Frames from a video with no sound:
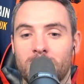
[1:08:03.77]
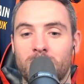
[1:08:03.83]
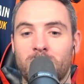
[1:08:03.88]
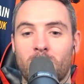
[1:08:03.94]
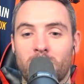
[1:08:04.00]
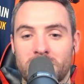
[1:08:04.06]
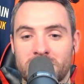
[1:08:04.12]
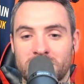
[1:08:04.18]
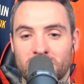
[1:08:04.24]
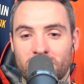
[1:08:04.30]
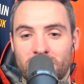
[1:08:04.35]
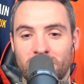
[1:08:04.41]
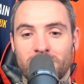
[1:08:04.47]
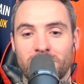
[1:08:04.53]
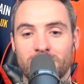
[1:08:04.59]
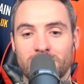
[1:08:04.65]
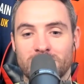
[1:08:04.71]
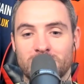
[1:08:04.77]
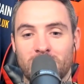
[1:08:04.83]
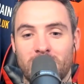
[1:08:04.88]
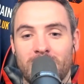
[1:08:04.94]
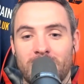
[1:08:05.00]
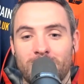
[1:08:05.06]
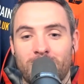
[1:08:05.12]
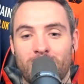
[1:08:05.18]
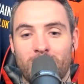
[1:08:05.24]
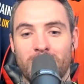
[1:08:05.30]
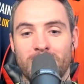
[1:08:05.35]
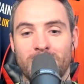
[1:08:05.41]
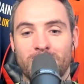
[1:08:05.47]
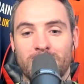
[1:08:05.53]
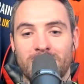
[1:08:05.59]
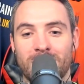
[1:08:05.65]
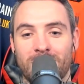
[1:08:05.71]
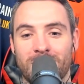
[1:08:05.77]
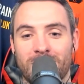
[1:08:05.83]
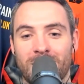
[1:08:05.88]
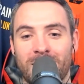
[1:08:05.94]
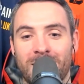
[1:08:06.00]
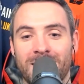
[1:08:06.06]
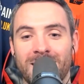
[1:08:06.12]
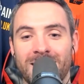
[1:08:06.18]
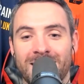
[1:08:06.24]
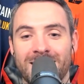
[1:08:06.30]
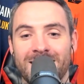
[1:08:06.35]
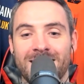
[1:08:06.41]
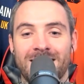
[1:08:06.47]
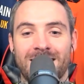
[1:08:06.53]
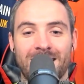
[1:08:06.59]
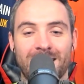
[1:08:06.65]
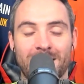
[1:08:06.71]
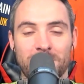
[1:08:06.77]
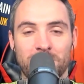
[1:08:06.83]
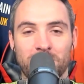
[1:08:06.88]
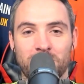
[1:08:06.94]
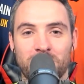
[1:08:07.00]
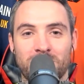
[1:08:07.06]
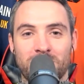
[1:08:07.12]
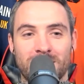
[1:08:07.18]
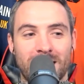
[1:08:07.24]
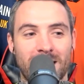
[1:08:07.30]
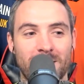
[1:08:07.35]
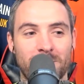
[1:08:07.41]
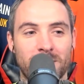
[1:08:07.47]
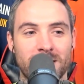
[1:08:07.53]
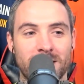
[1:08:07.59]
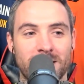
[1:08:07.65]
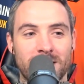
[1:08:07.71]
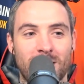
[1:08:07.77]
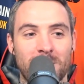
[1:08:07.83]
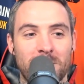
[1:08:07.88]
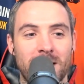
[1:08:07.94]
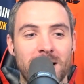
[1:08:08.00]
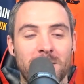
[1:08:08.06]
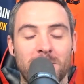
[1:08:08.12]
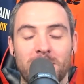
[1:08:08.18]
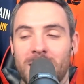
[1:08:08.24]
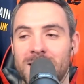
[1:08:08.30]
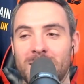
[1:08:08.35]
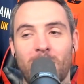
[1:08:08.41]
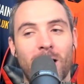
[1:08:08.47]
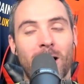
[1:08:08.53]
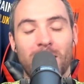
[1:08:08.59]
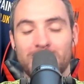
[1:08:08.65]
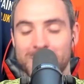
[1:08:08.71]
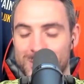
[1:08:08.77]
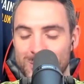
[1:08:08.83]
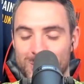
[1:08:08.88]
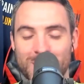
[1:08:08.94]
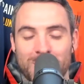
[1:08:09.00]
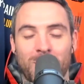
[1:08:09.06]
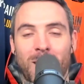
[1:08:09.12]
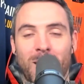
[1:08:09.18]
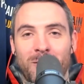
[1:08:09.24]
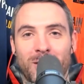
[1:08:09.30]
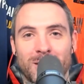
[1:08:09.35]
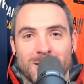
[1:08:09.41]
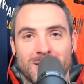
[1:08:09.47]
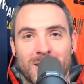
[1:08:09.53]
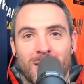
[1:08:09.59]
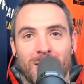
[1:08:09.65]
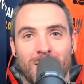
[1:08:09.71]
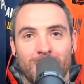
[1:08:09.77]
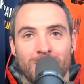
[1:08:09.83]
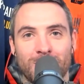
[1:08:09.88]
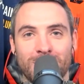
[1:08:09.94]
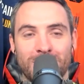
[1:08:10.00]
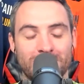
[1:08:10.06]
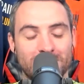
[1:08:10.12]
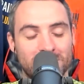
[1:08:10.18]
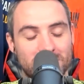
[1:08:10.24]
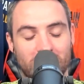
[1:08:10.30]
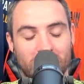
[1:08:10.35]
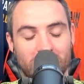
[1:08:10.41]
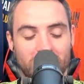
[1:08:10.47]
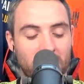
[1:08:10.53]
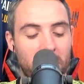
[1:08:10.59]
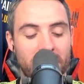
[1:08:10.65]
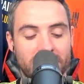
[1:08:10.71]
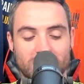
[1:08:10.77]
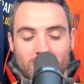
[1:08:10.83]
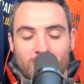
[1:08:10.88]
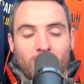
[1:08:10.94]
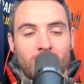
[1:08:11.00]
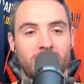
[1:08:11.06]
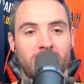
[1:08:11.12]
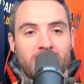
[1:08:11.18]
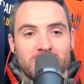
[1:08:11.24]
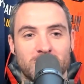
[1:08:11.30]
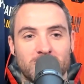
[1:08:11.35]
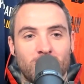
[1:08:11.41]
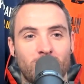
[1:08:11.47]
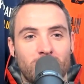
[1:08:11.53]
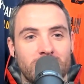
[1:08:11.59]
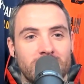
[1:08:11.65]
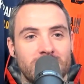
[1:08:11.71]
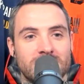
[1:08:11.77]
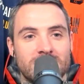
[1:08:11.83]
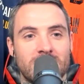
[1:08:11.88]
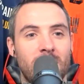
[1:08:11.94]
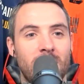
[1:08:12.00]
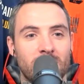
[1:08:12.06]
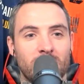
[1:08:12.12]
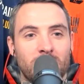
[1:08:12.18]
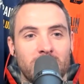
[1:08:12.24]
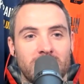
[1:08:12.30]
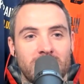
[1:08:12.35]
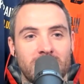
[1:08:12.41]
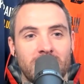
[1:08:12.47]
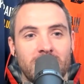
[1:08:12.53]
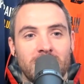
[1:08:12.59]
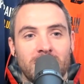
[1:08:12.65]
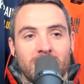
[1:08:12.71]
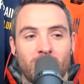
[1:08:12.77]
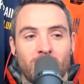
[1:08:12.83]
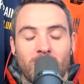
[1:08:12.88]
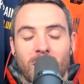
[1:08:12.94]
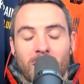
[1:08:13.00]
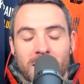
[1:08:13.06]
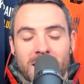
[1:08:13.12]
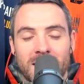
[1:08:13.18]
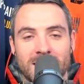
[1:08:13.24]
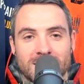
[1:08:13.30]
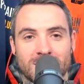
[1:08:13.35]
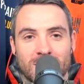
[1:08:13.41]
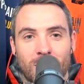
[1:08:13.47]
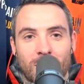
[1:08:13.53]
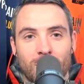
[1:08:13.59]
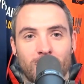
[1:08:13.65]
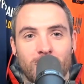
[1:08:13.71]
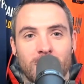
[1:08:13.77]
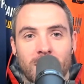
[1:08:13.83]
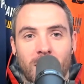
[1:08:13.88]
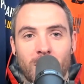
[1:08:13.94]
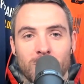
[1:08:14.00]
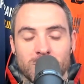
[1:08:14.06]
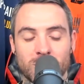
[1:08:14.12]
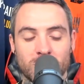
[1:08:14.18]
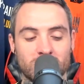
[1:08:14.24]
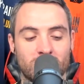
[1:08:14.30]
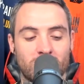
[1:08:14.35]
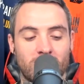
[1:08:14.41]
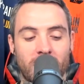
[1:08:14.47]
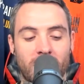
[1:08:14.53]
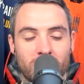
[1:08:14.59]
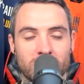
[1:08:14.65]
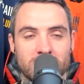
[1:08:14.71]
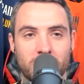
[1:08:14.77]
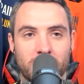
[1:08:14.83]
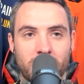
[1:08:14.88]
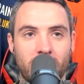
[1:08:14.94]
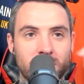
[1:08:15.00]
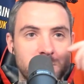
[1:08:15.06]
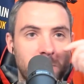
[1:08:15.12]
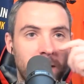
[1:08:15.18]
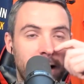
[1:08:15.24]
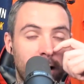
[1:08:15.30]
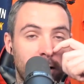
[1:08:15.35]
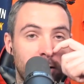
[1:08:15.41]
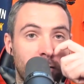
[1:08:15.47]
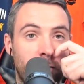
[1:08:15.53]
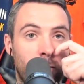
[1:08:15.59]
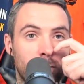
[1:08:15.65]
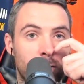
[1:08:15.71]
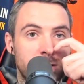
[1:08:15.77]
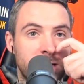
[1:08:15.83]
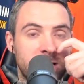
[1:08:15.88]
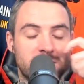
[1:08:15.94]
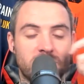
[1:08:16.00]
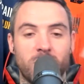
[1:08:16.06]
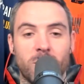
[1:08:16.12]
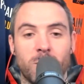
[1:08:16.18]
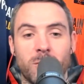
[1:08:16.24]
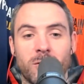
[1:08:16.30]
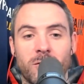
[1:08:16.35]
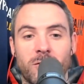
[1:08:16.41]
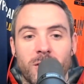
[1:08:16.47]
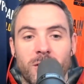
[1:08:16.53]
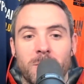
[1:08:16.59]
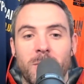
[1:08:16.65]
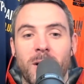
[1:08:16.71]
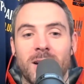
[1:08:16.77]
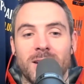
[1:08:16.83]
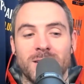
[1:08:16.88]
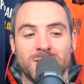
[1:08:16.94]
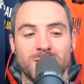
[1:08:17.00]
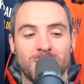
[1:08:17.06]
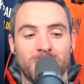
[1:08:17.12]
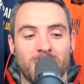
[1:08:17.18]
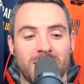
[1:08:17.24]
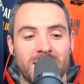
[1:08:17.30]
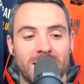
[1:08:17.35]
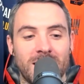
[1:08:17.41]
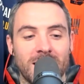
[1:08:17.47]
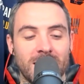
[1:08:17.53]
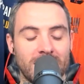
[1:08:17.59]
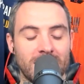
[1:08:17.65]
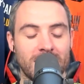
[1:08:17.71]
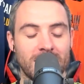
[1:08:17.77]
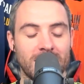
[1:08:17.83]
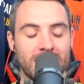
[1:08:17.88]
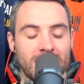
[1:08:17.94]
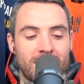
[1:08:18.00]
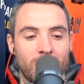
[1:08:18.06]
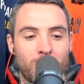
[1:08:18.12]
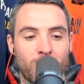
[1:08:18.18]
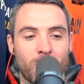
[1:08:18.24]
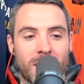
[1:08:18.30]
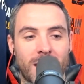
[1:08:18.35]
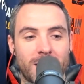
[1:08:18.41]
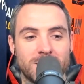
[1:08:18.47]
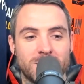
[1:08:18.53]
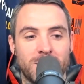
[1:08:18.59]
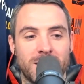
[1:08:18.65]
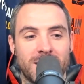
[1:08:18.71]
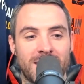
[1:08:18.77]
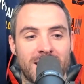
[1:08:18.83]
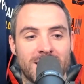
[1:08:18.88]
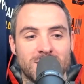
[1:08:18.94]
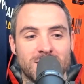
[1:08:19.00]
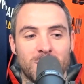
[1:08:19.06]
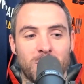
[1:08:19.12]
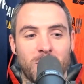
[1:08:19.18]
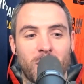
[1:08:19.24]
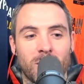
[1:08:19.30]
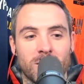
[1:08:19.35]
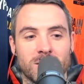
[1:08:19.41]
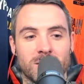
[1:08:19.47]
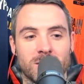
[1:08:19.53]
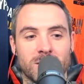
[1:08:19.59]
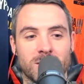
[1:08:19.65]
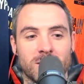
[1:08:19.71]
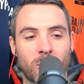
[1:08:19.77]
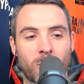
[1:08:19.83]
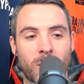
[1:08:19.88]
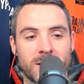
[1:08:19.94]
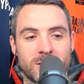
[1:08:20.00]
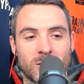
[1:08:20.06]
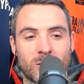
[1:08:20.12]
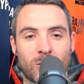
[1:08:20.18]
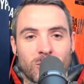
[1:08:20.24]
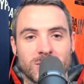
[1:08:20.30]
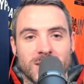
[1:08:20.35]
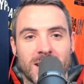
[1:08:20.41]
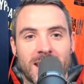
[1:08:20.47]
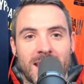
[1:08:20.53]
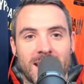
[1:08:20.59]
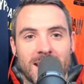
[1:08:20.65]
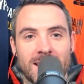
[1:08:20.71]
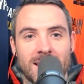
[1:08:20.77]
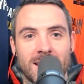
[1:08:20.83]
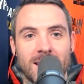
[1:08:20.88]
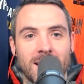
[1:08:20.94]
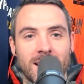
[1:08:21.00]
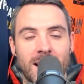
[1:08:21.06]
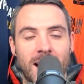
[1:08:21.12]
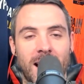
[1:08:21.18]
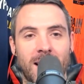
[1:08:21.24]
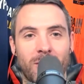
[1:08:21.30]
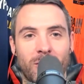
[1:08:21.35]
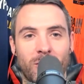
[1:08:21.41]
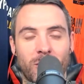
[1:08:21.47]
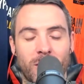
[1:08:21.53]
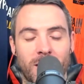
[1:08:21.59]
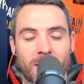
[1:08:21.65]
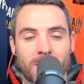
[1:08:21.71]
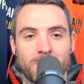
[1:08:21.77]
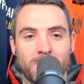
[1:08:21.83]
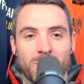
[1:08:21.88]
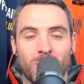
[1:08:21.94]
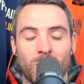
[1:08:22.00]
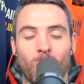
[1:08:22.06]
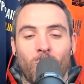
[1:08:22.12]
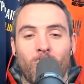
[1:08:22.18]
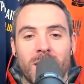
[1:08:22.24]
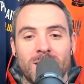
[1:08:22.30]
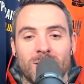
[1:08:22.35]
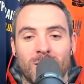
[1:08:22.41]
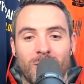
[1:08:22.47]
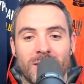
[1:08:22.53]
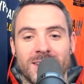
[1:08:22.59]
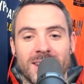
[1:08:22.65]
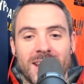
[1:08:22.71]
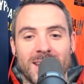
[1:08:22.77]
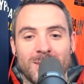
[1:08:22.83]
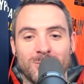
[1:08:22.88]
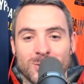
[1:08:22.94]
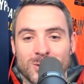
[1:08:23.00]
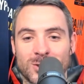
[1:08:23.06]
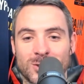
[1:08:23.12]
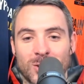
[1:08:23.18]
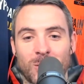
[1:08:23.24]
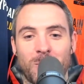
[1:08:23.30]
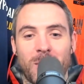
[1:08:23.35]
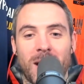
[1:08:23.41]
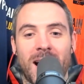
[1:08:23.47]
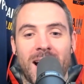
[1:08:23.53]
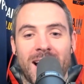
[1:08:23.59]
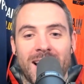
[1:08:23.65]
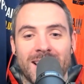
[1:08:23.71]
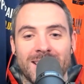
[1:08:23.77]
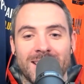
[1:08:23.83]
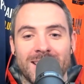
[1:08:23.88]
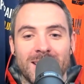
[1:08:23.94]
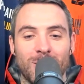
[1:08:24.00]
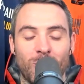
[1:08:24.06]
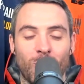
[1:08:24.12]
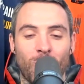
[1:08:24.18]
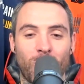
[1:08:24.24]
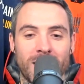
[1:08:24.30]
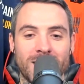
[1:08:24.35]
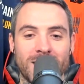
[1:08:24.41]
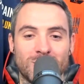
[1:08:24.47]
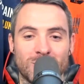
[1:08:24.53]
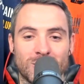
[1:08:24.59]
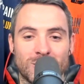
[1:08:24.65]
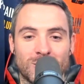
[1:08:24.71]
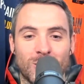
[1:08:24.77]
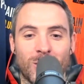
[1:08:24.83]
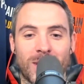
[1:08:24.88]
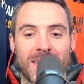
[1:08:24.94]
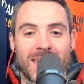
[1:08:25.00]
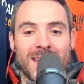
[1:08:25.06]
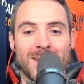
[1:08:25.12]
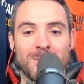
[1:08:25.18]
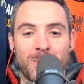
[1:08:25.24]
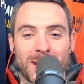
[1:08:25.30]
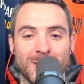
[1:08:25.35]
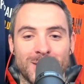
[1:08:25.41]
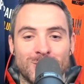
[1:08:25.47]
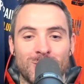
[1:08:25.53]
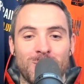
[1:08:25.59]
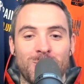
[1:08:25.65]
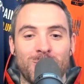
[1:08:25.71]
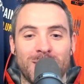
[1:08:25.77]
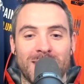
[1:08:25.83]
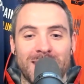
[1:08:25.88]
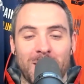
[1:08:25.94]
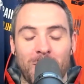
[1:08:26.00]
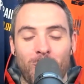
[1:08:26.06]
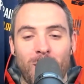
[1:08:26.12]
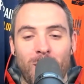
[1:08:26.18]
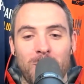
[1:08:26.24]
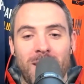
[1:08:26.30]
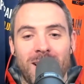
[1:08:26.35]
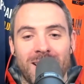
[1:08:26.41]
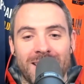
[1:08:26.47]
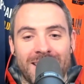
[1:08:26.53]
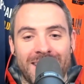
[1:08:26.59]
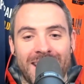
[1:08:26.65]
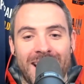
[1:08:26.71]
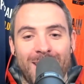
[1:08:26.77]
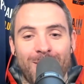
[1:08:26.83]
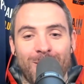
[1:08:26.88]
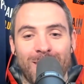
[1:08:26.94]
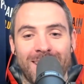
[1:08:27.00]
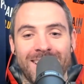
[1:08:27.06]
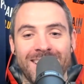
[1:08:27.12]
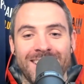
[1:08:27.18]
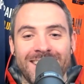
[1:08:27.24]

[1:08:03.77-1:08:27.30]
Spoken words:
probably sure you do as well, from when you were younger. Yeah, big time. And I treat my first goal as like the best goal I've ever scored, and it's arguably the luckiest goal. I was playing under 14s football for Pearly Jubilee, and the ball came to me at the edge of the box, and I went to cross it in, and the wind on the day was so bad, the wind just took it in, but it dribbled in at 1 mile an hour,